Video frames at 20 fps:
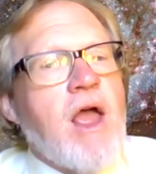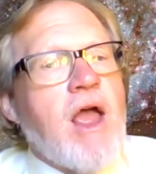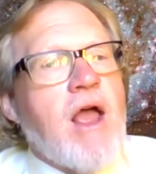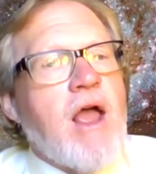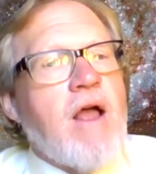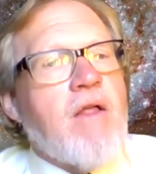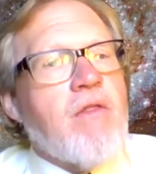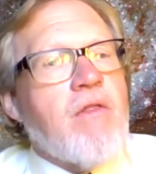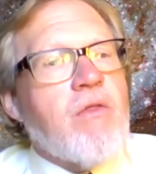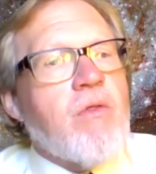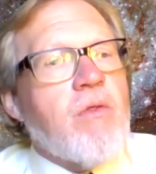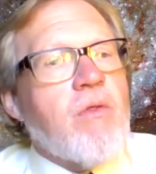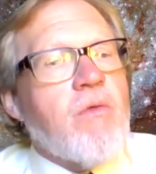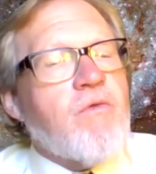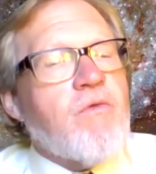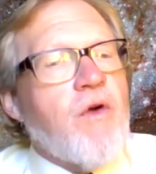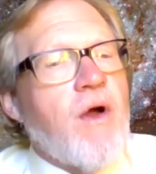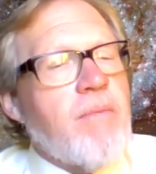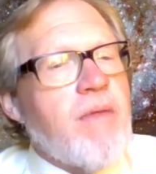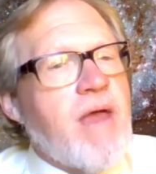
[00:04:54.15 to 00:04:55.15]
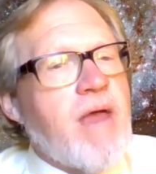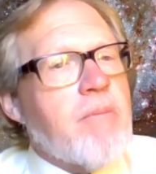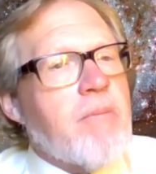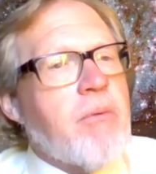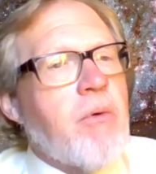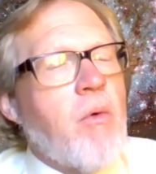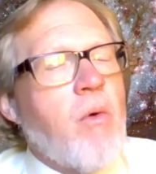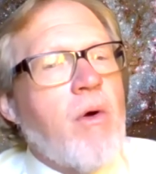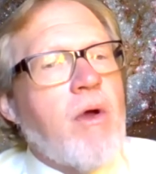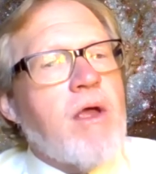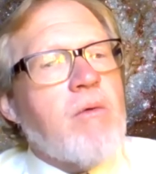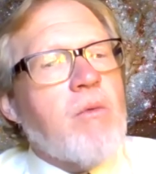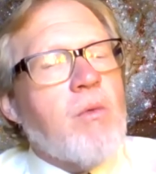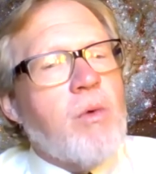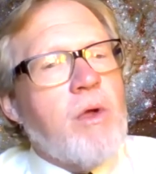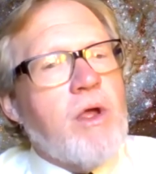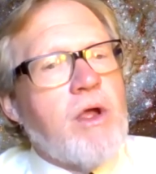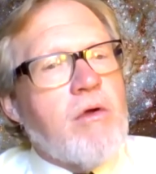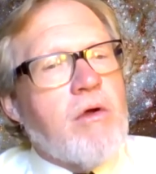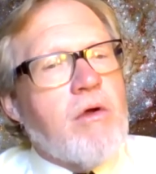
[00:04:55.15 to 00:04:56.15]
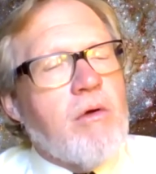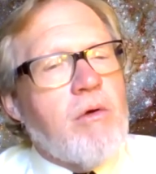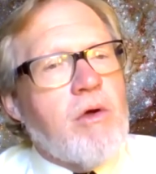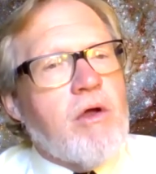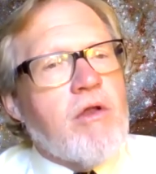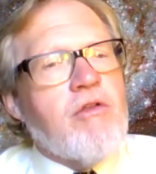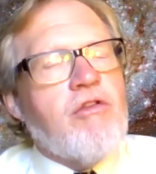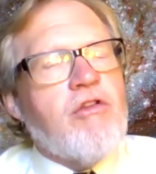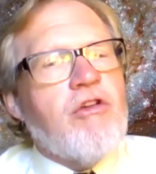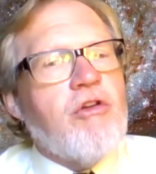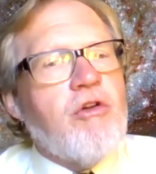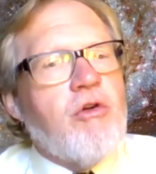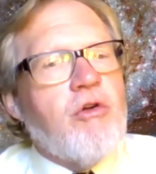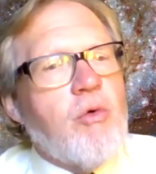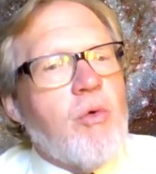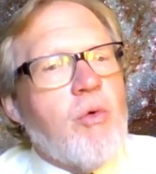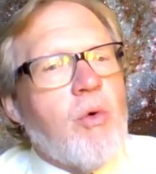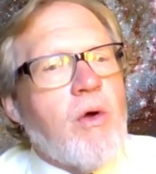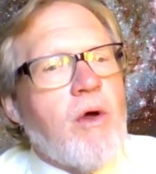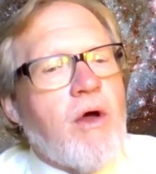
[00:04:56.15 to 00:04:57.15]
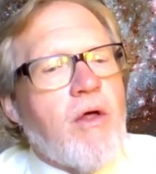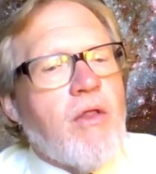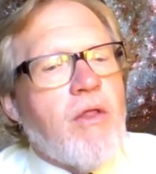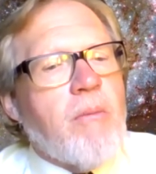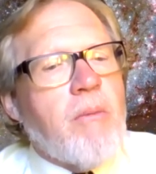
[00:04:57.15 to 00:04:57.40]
And from that point, we grew into uh,